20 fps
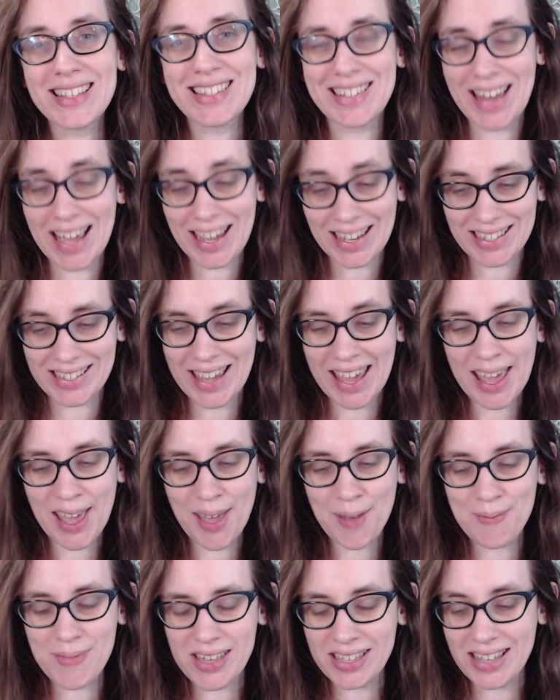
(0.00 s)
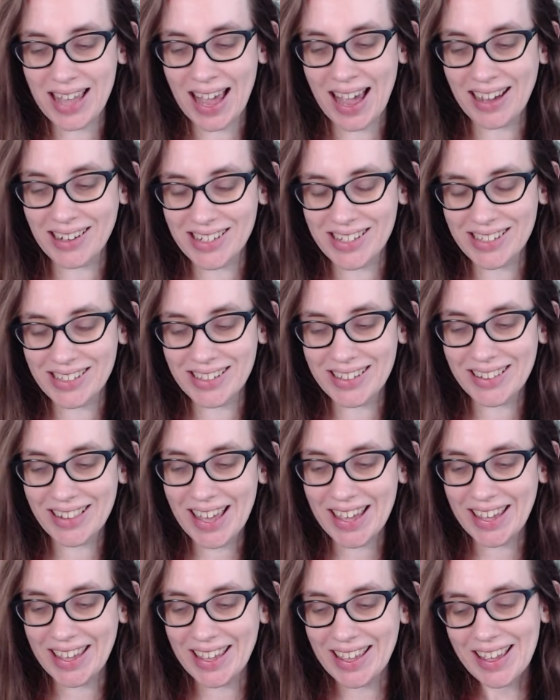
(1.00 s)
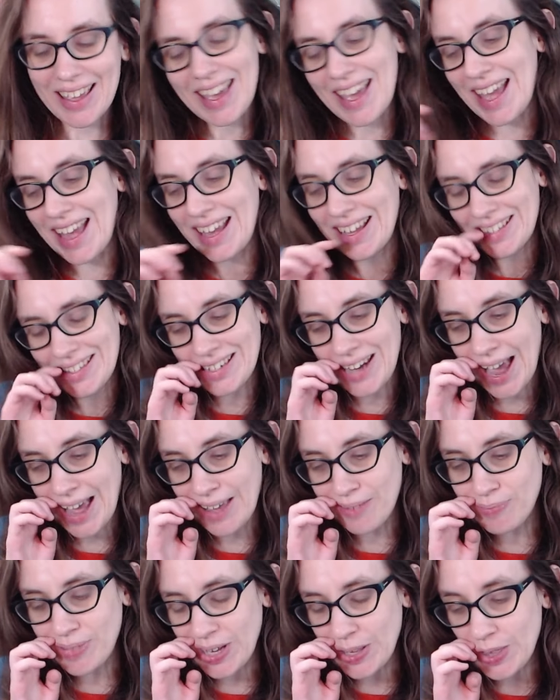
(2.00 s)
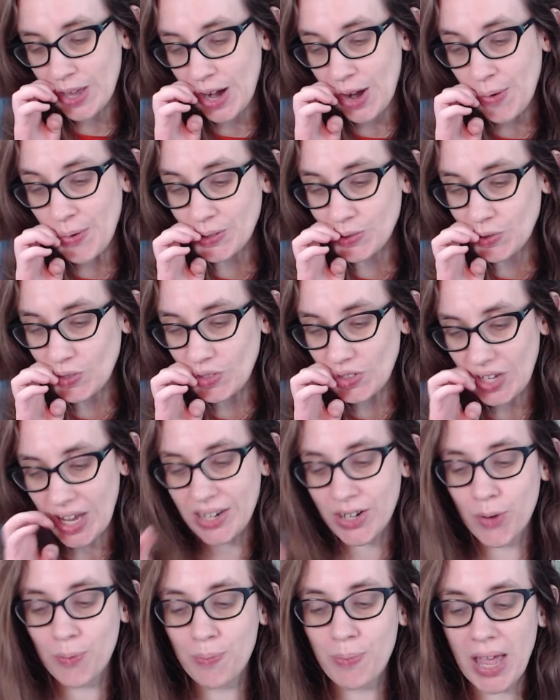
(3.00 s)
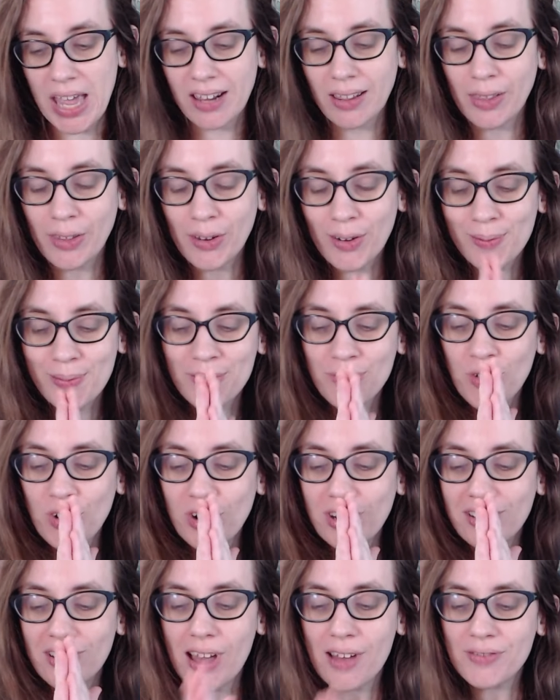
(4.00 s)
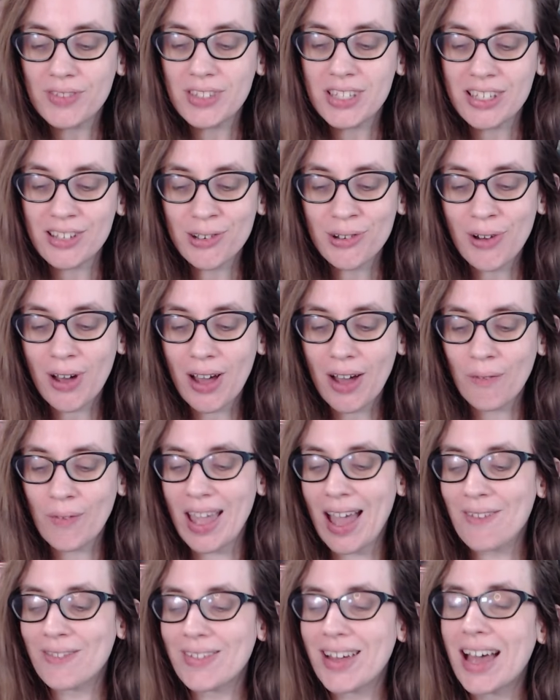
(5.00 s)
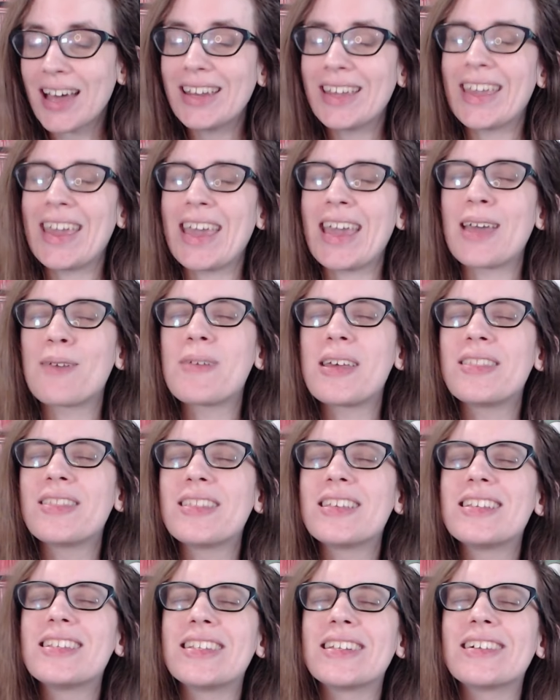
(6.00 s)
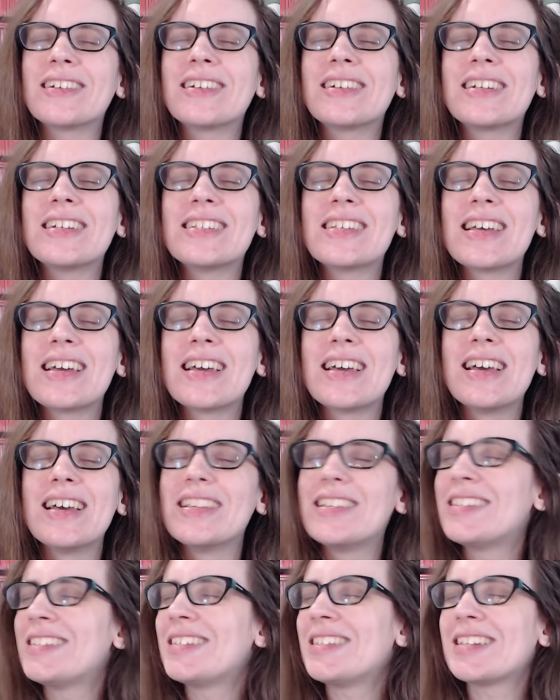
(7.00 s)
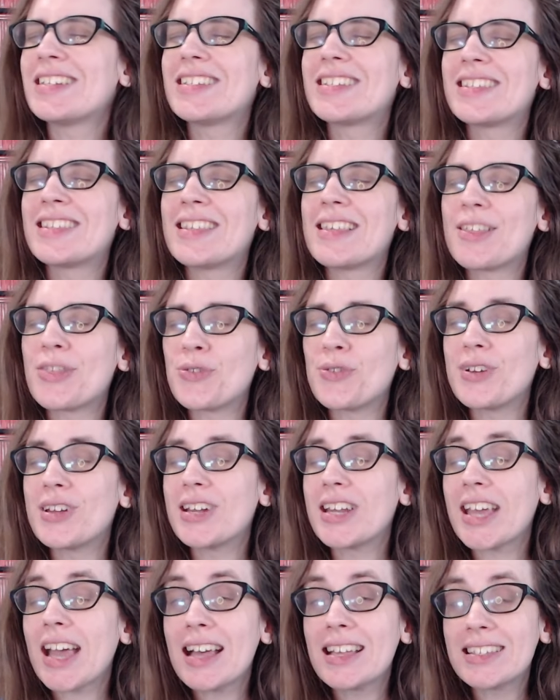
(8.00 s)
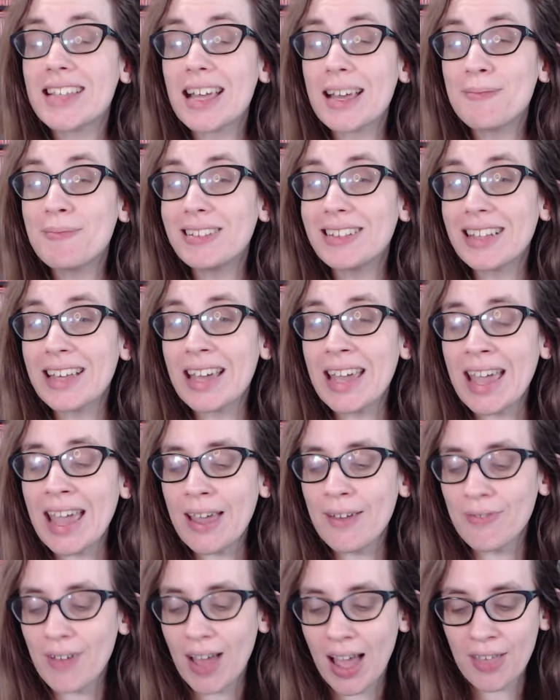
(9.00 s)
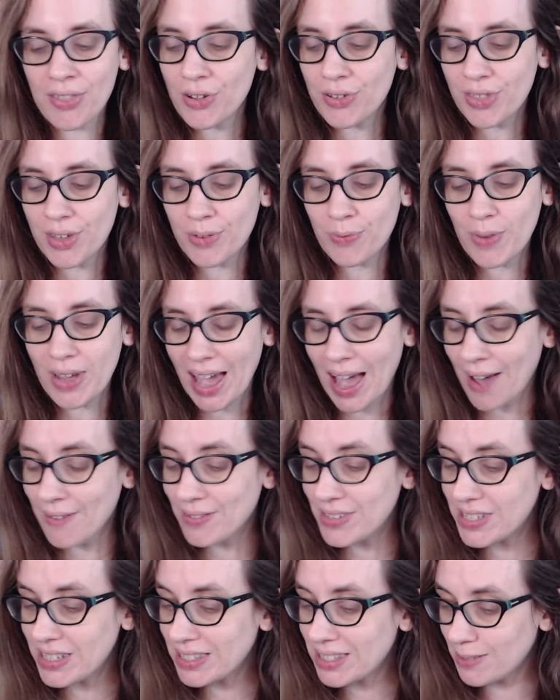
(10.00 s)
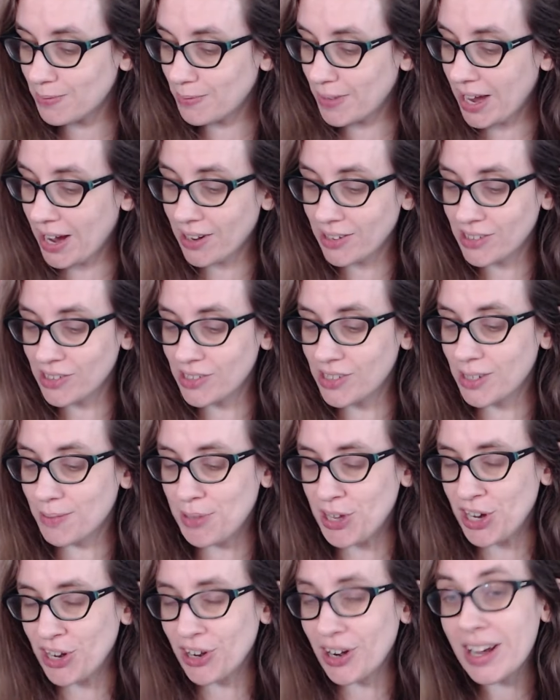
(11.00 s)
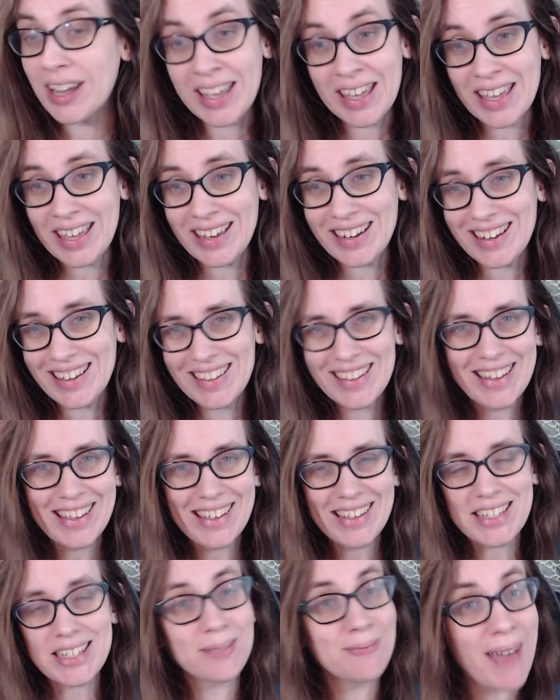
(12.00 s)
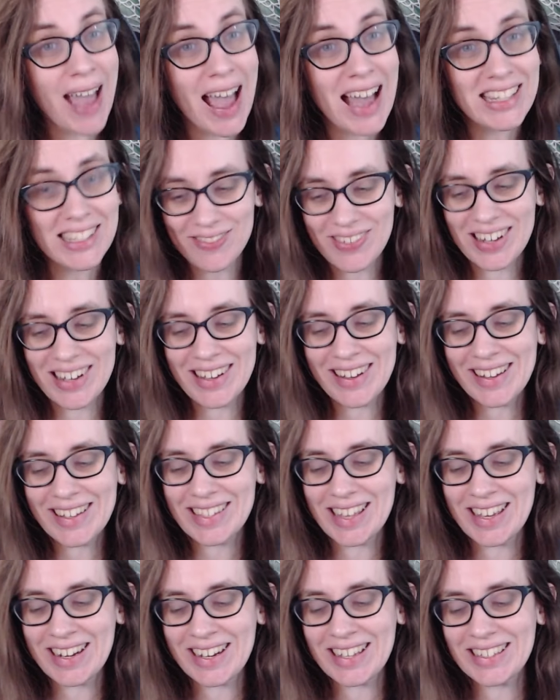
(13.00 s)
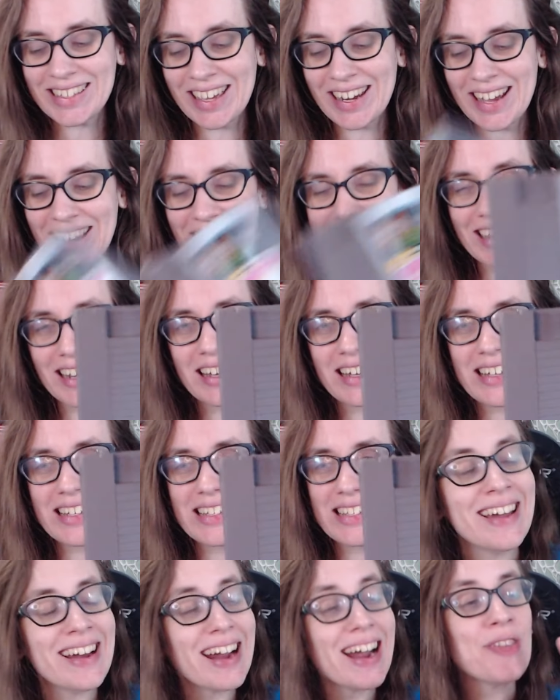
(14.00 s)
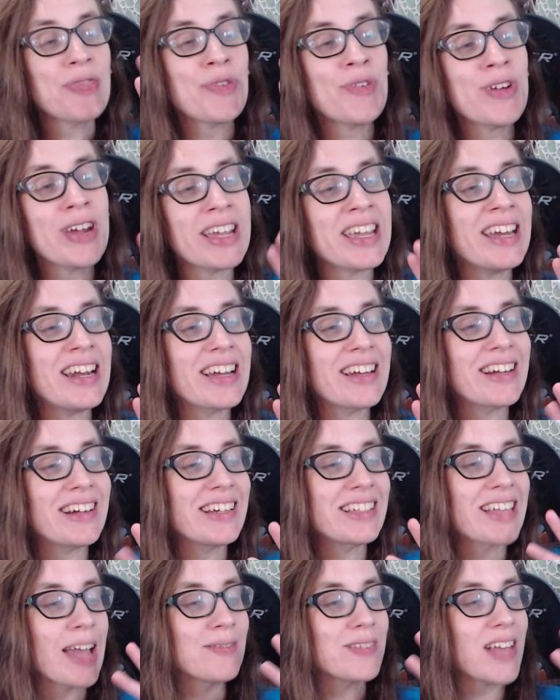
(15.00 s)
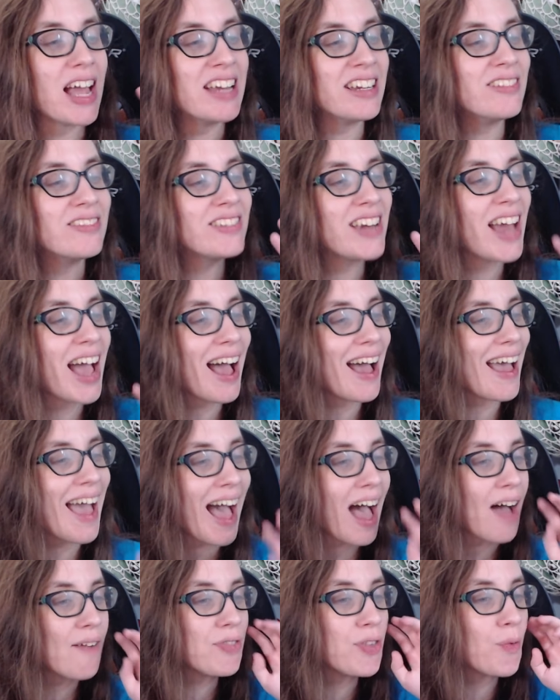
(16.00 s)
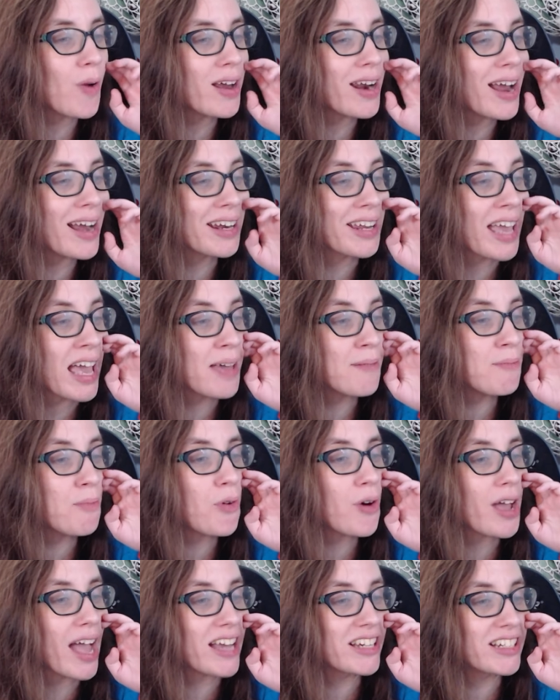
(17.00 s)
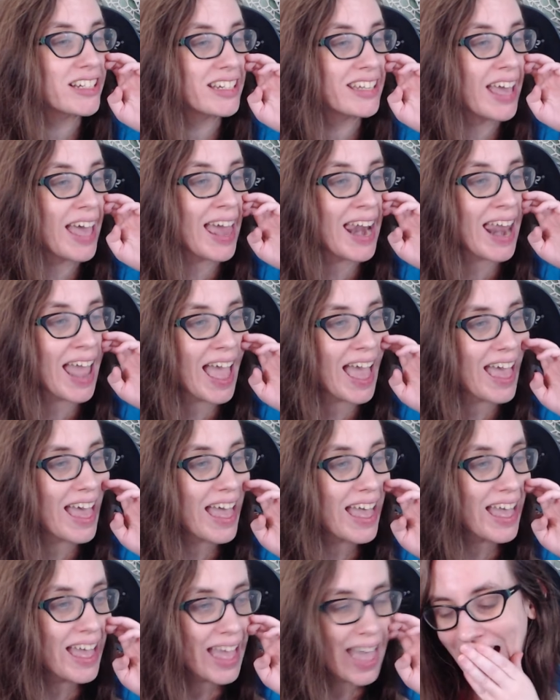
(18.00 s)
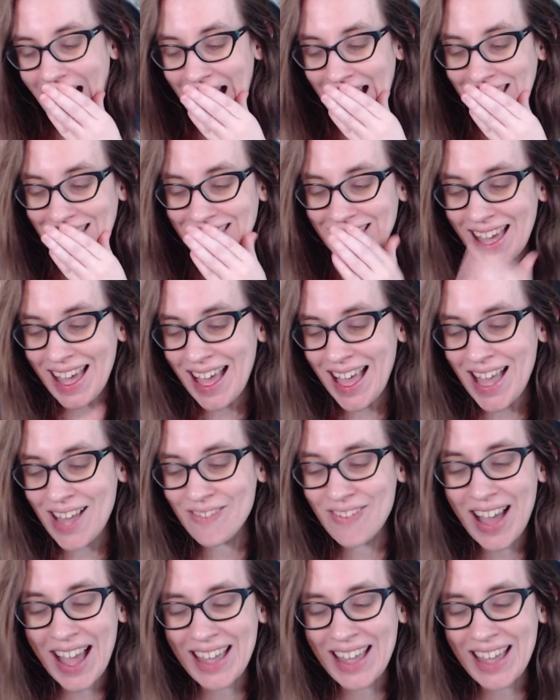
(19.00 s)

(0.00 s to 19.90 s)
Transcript: next game is actually like, it's an IP that I wish Nintendo paid a little bit more love to. We haven't had a game in this series since the 3DS, I believe, other than we have seen some characters appear in Smash Bros. And it's Kid Icarus. There are 3 Kid Icarus games. I do not have the one on Game Boy. I should get it. I love